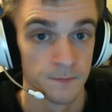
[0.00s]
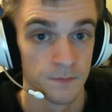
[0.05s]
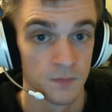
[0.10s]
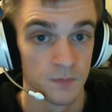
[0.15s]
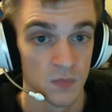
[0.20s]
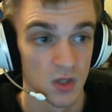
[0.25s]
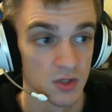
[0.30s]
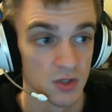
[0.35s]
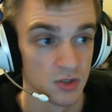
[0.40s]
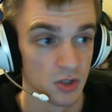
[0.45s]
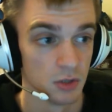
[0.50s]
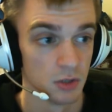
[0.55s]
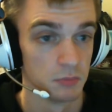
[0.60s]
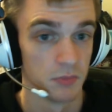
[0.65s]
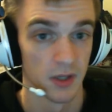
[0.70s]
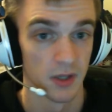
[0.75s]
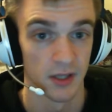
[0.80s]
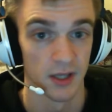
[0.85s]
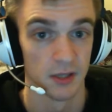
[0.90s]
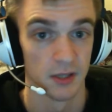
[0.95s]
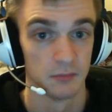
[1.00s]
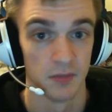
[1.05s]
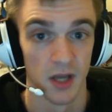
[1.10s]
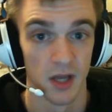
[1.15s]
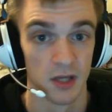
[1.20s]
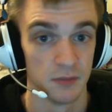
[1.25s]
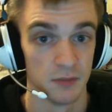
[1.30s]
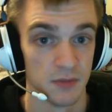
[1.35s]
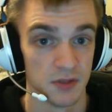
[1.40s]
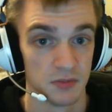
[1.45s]
So again,
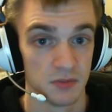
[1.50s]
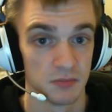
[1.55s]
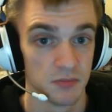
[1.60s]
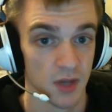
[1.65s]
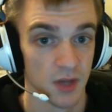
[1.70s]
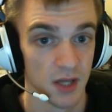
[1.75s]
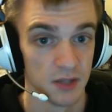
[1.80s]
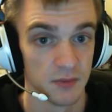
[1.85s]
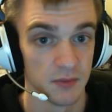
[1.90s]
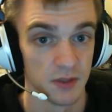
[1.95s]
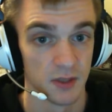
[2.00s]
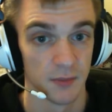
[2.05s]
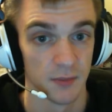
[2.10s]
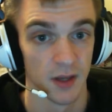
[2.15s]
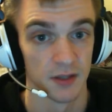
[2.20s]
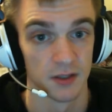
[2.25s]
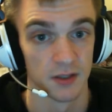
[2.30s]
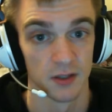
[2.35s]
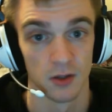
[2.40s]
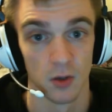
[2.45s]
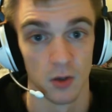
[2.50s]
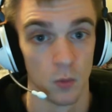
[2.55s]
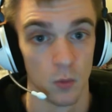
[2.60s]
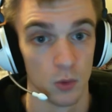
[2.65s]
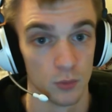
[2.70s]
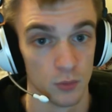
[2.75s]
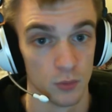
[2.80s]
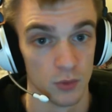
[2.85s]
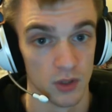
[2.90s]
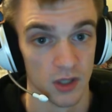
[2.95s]
enemy commander on 1
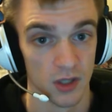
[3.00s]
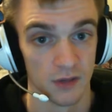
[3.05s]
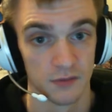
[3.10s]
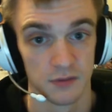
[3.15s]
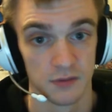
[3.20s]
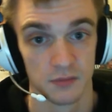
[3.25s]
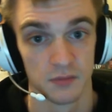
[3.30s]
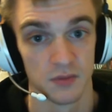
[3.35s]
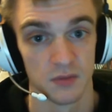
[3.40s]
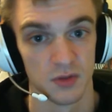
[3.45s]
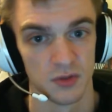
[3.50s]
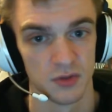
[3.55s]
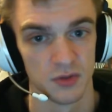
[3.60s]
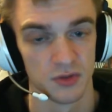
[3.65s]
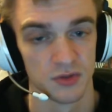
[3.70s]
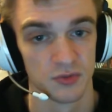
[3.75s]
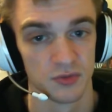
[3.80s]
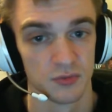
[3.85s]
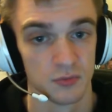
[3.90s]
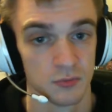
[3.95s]
wound left, who's